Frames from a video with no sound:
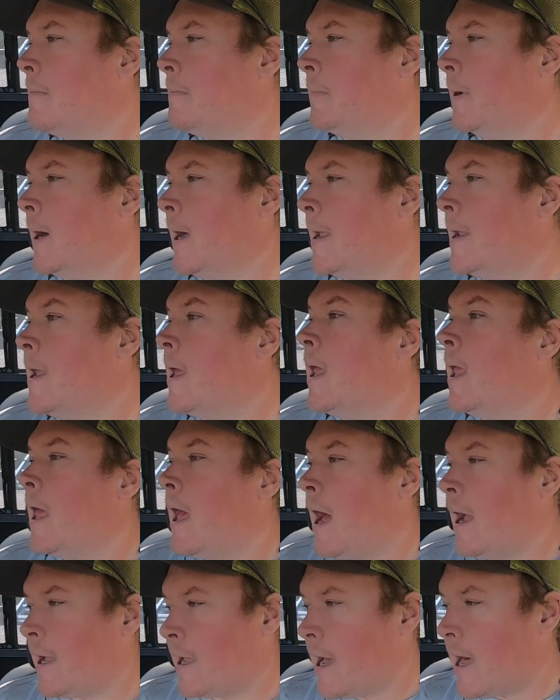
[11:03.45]
But
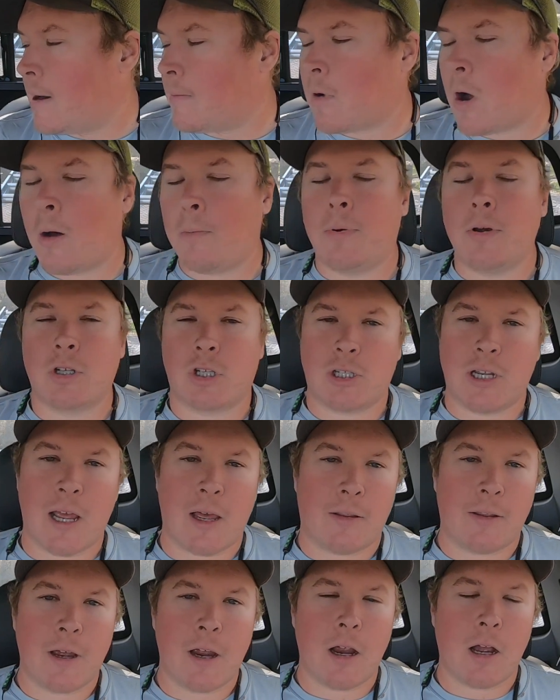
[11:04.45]
I got them all pushed
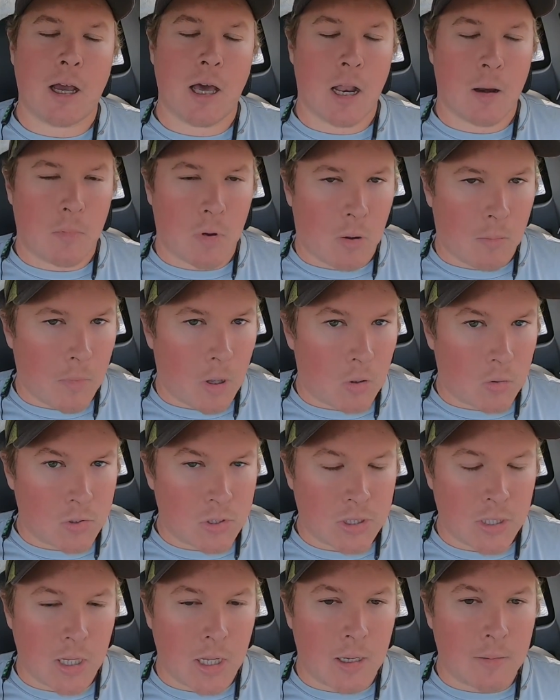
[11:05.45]
down there. I got them all
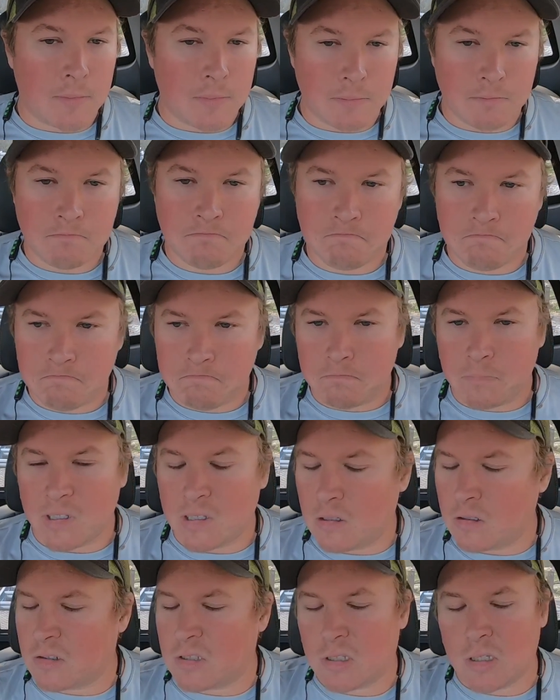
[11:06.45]
mulched up.
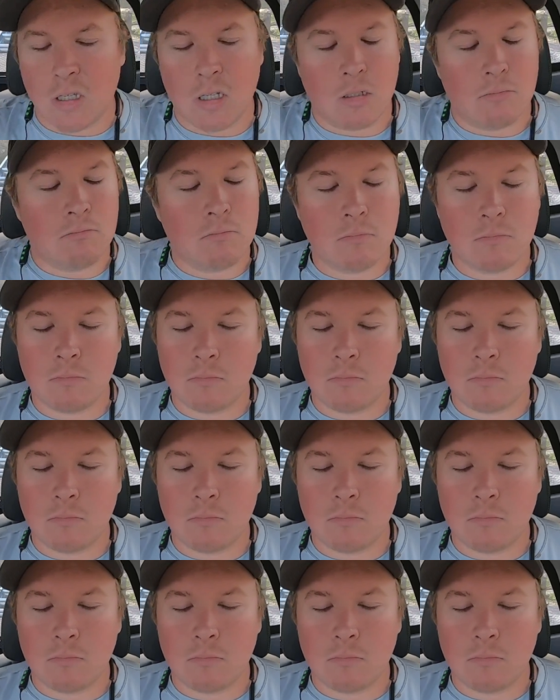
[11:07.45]
Looks good.